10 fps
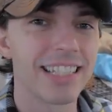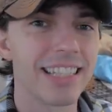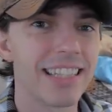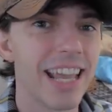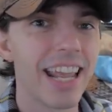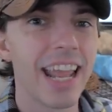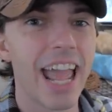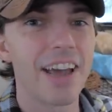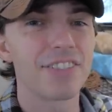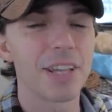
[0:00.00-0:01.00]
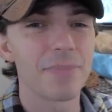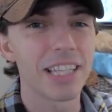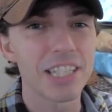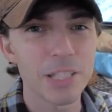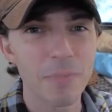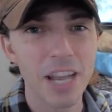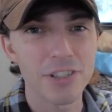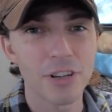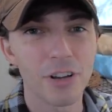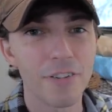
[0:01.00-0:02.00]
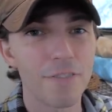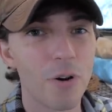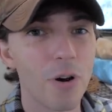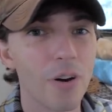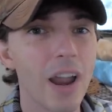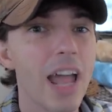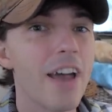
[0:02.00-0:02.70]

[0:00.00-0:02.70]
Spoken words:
that they have something special for